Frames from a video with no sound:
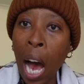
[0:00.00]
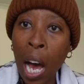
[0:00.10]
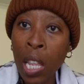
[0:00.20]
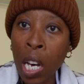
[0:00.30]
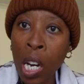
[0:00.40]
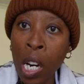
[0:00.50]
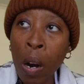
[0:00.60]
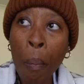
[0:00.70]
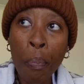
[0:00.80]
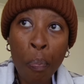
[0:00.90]

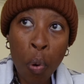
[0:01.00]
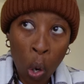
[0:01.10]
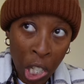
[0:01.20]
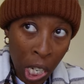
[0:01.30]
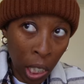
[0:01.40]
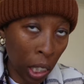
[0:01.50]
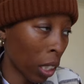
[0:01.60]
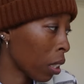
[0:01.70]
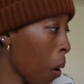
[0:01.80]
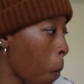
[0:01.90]
other project.
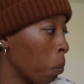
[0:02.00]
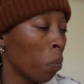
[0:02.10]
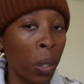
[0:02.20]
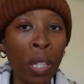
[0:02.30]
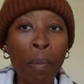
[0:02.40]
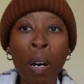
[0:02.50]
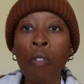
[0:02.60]
Let me get my